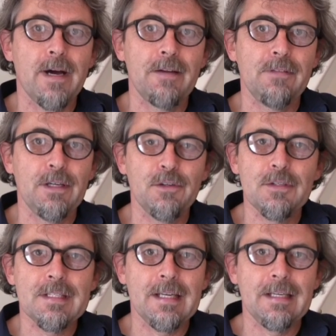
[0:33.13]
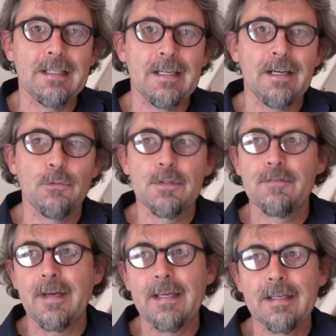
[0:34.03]
5 years and
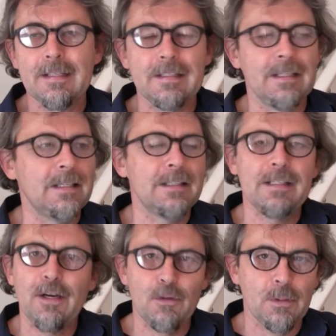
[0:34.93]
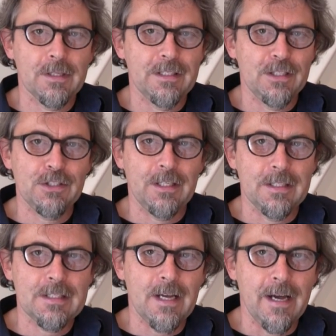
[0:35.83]
was vacant and in terrible condition
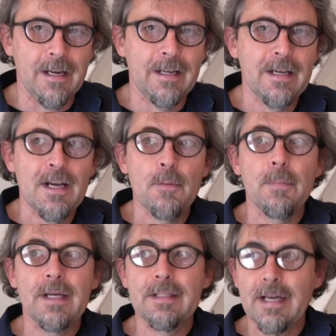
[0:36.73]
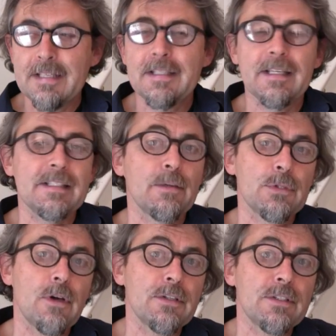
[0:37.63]
inside. But the nice thing is it
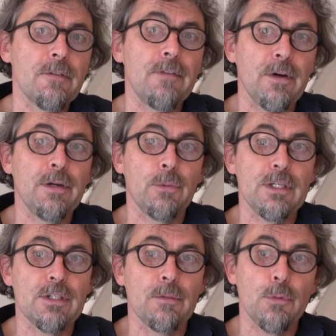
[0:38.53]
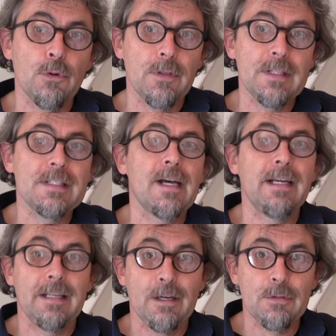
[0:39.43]
was all still very original, both
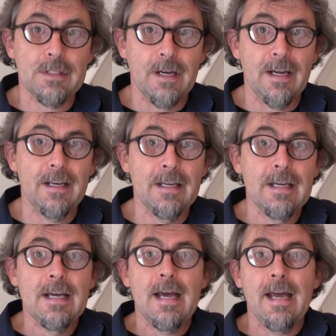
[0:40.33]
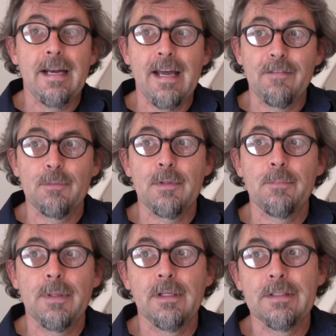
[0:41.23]
inside and outside. And having
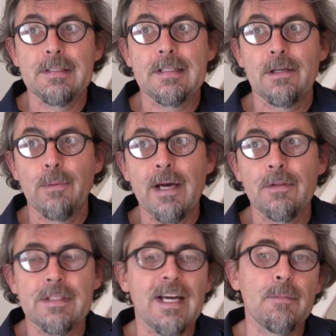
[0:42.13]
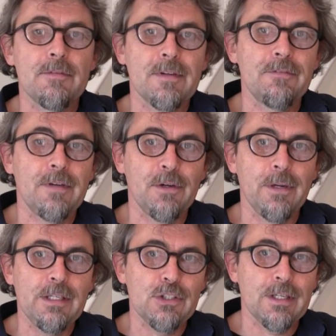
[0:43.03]
been built around the time of
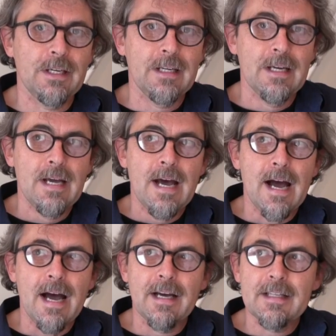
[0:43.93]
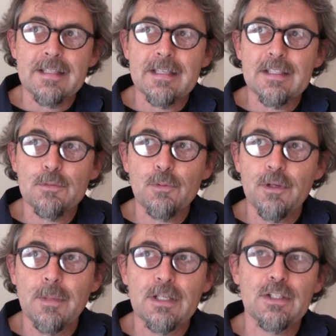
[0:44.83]
Confederation, it's
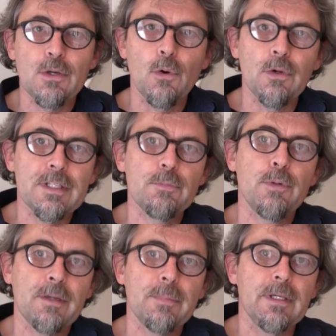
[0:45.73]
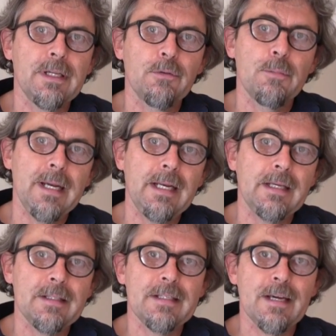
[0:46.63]
pretty much the oldest brick building remaining in the